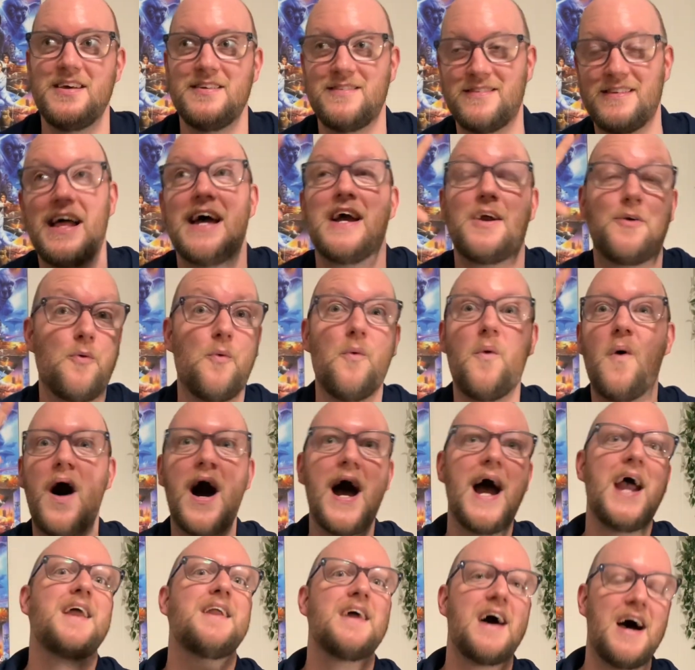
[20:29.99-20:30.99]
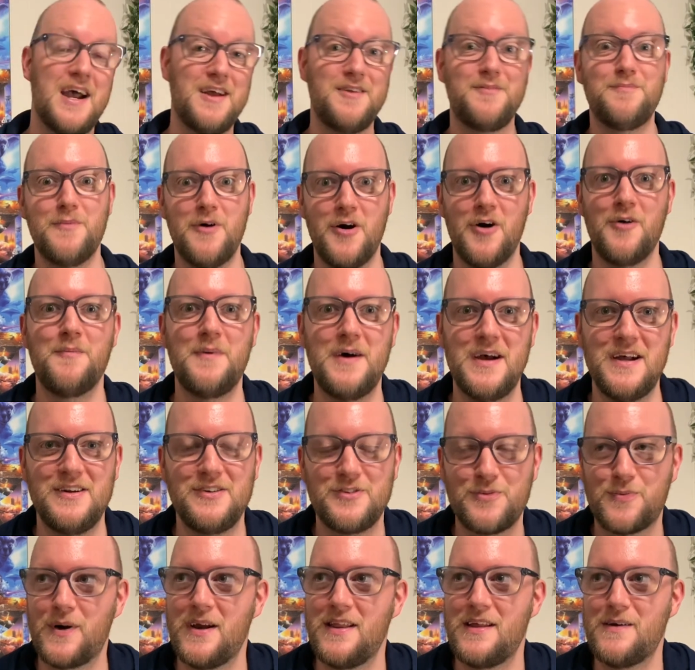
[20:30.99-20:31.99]
wide-eyed
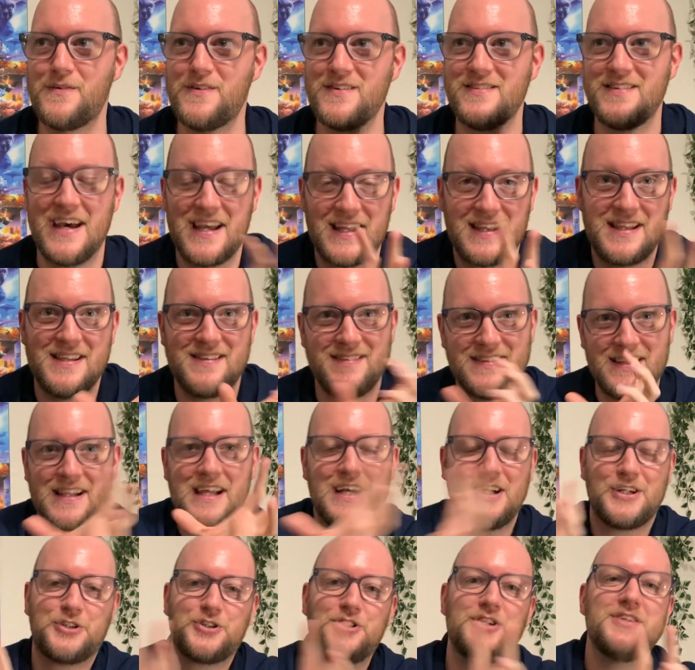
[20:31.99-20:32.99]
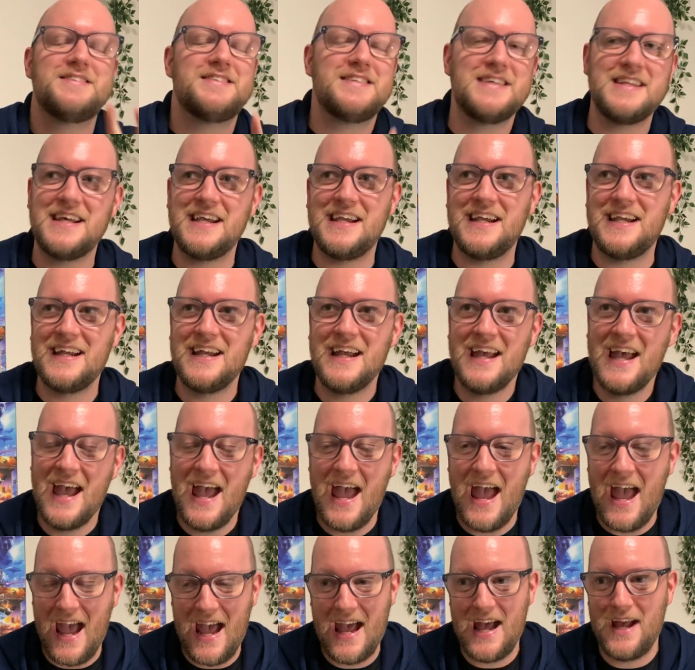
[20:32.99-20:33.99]
moment where there was like this electricity,
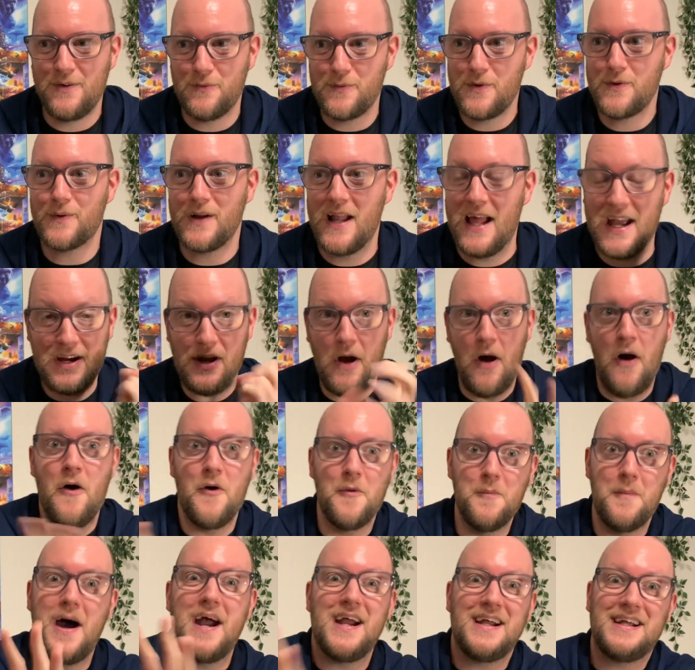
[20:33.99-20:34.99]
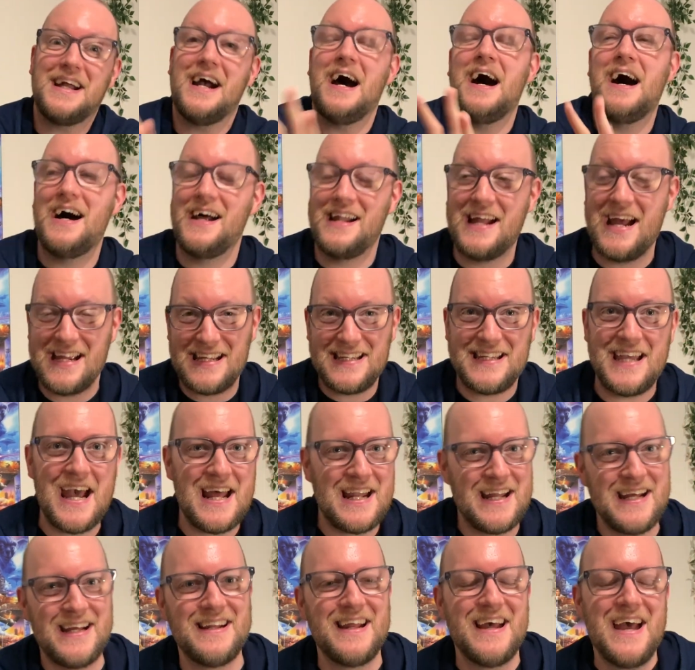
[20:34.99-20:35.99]
and we were like, oh my god, I get
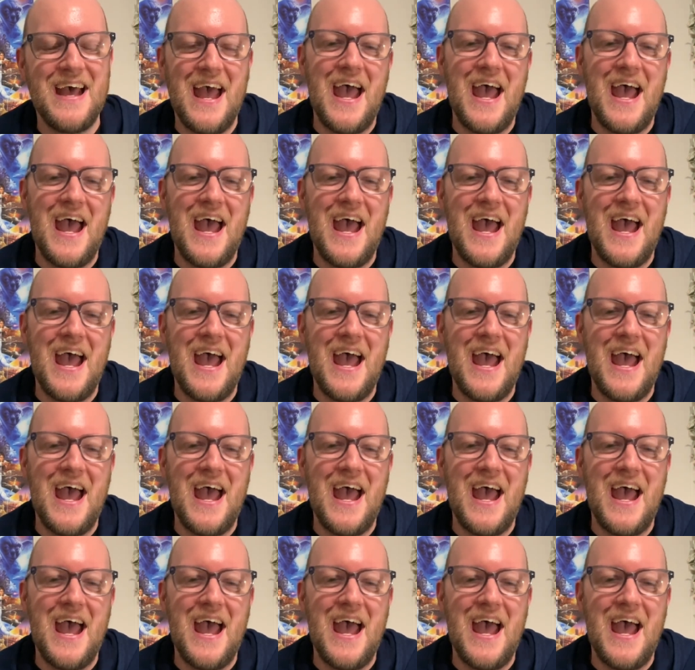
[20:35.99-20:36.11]
it.